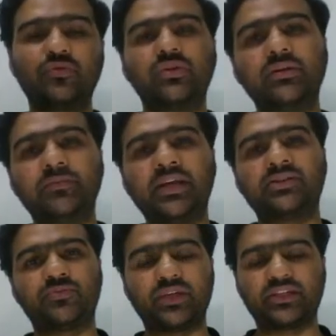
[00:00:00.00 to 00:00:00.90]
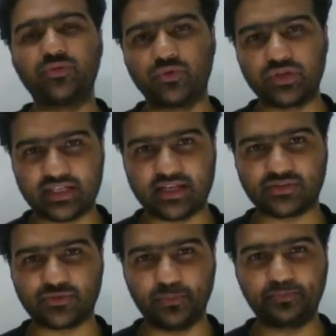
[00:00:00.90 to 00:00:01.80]
Google Meet with Google
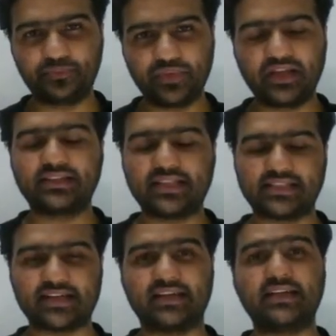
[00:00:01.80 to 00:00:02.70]
Classroom. That's right.